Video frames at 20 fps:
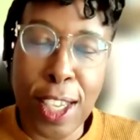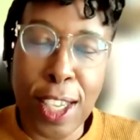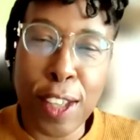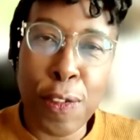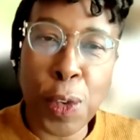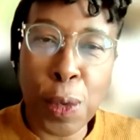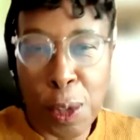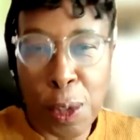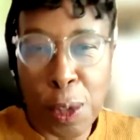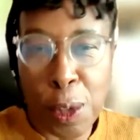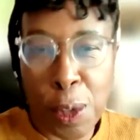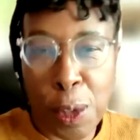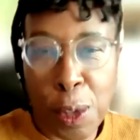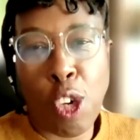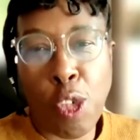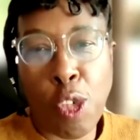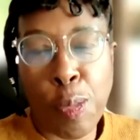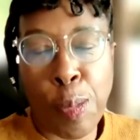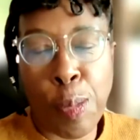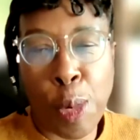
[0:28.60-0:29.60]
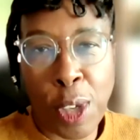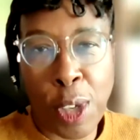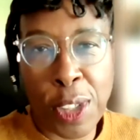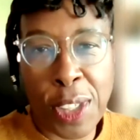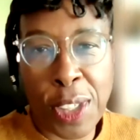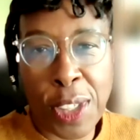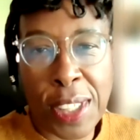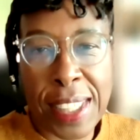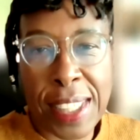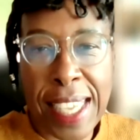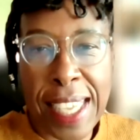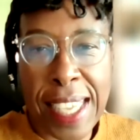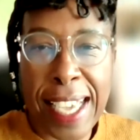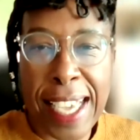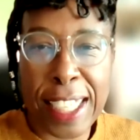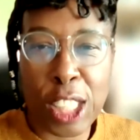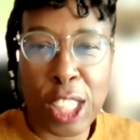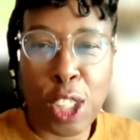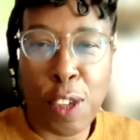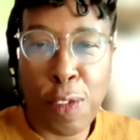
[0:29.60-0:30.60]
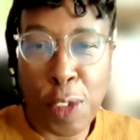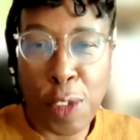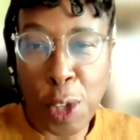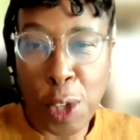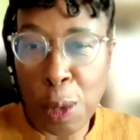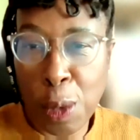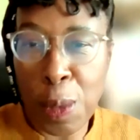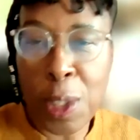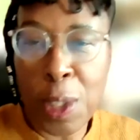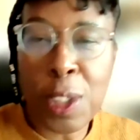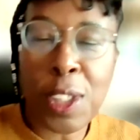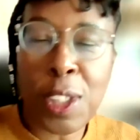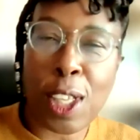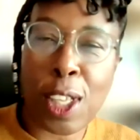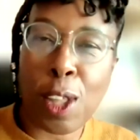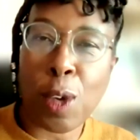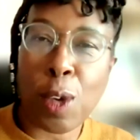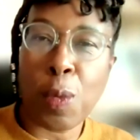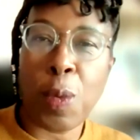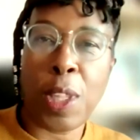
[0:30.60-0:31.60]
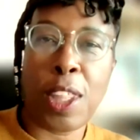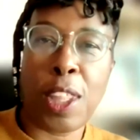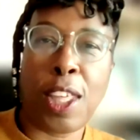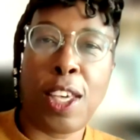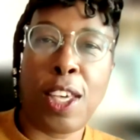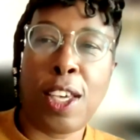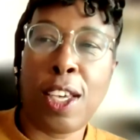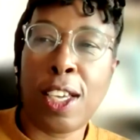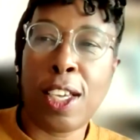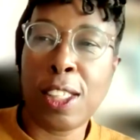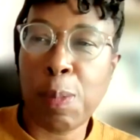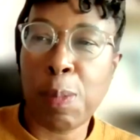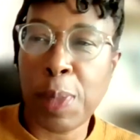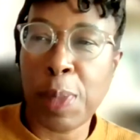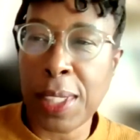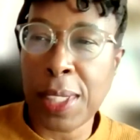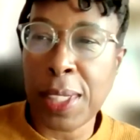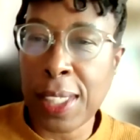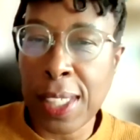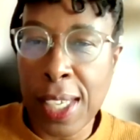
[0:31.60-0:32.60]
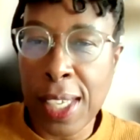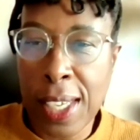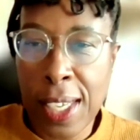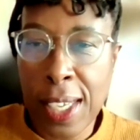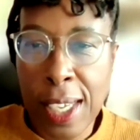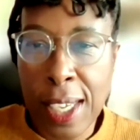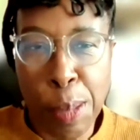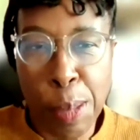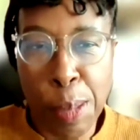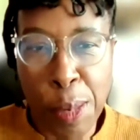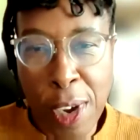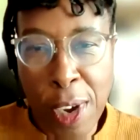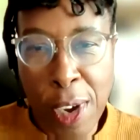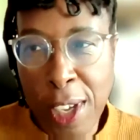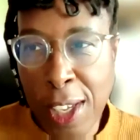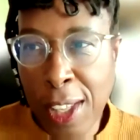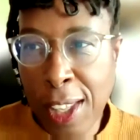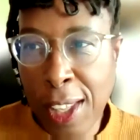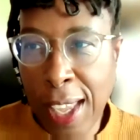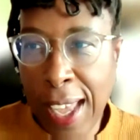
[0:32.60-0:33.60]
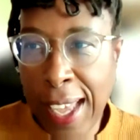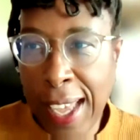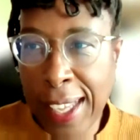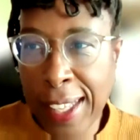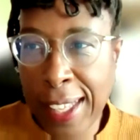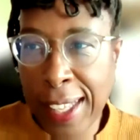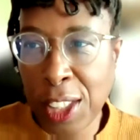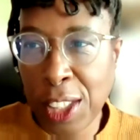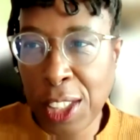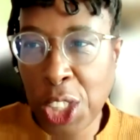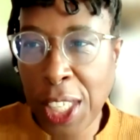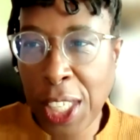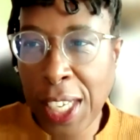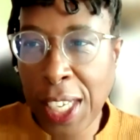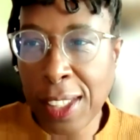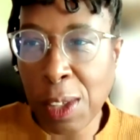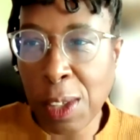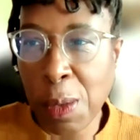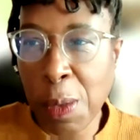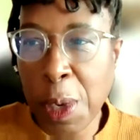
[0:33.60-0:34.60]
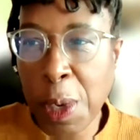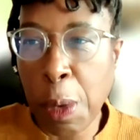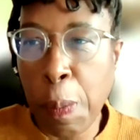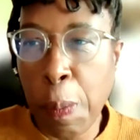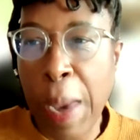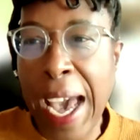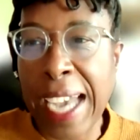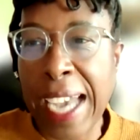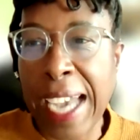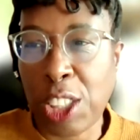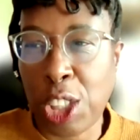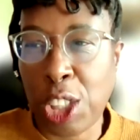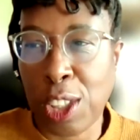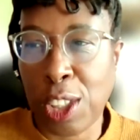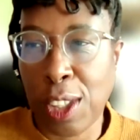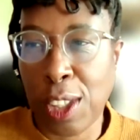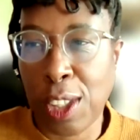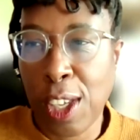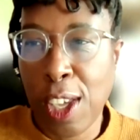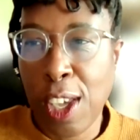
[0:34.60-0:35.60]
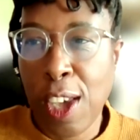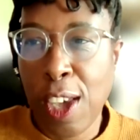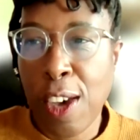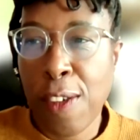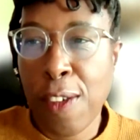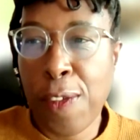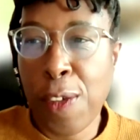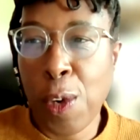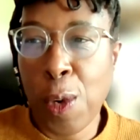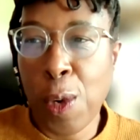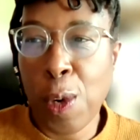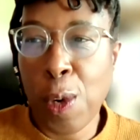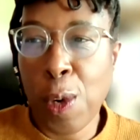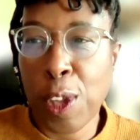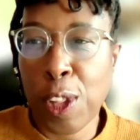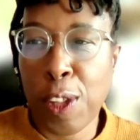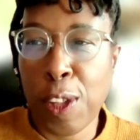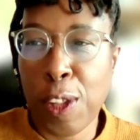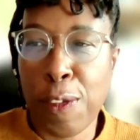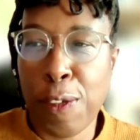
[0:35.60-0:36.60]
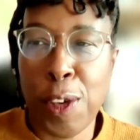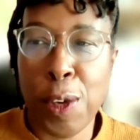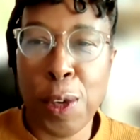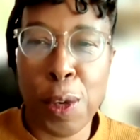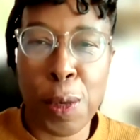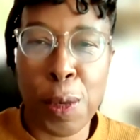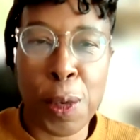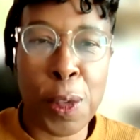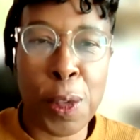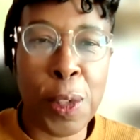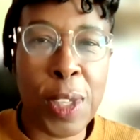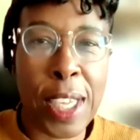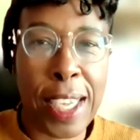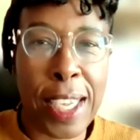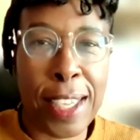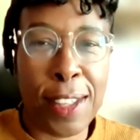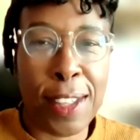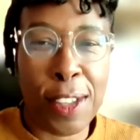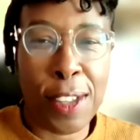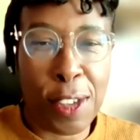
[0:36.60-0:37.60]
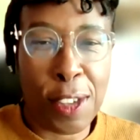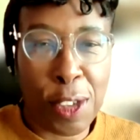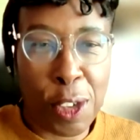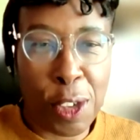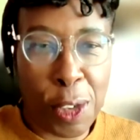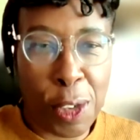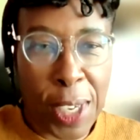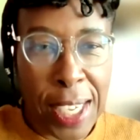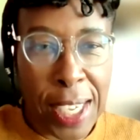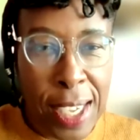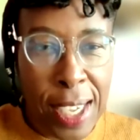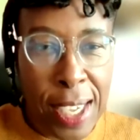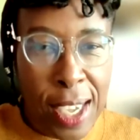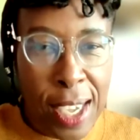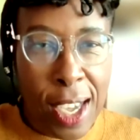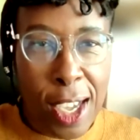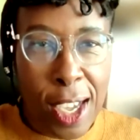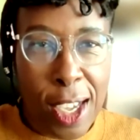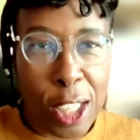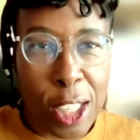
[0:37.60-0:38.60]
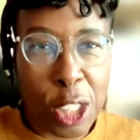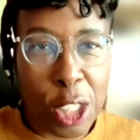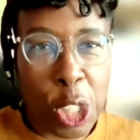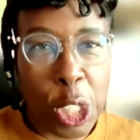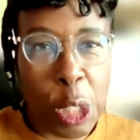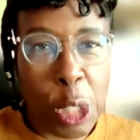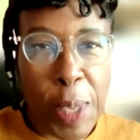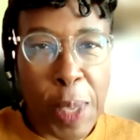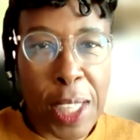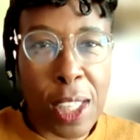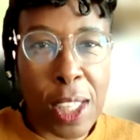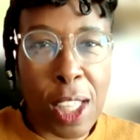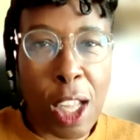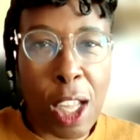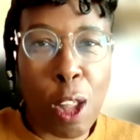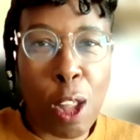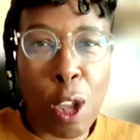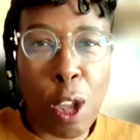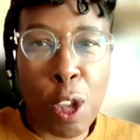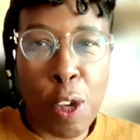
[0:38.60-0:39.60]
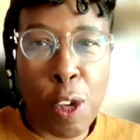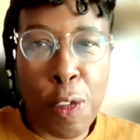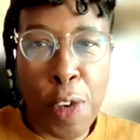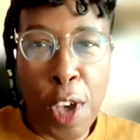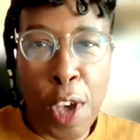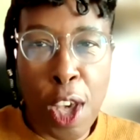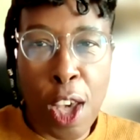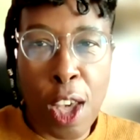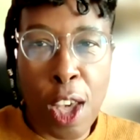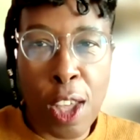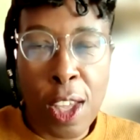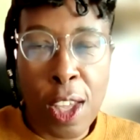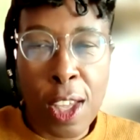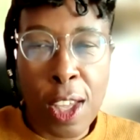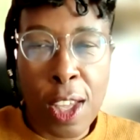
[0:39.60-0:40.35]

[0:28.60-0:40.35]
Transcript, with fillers: and funeral director of Bronze Ash Funerals, along with her husband, Brian. And she has a real passion for the funeral industry. Uh, she spent a lot of her